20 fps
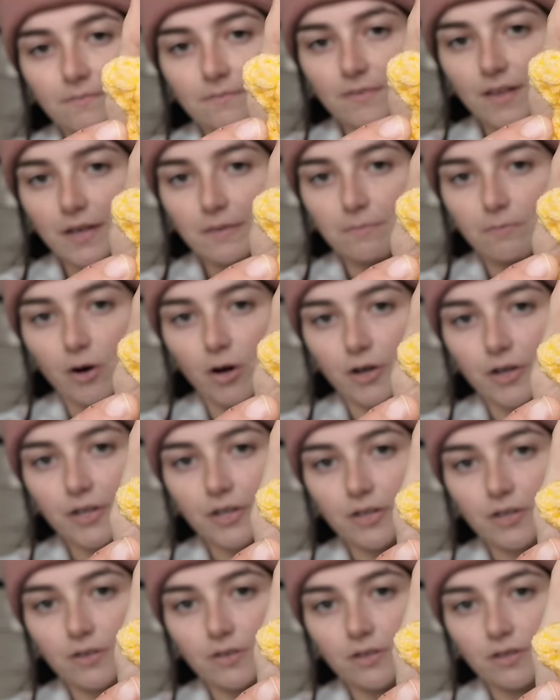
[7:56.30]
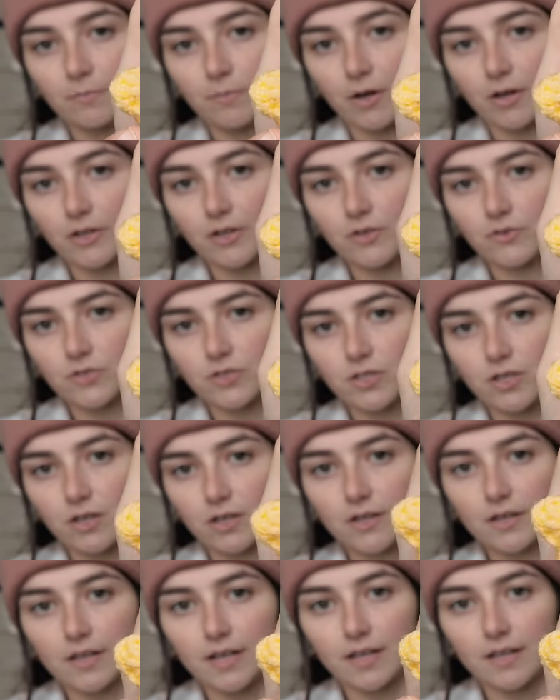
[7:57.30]
like the Mario
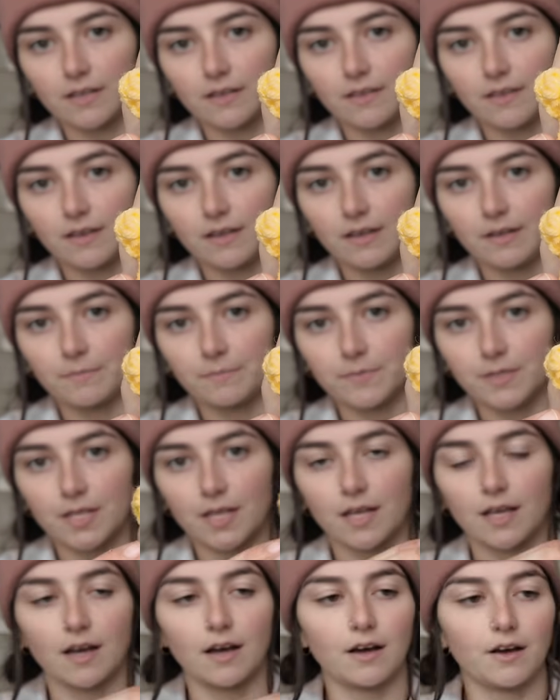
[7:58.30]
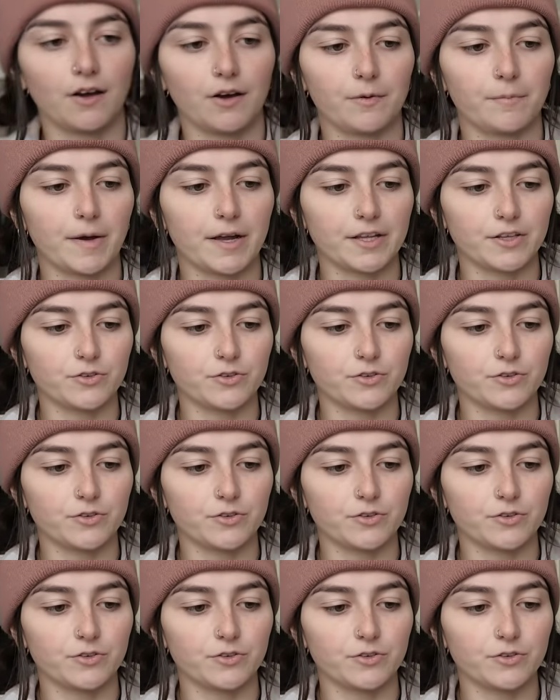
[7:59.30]
star kind of themed. I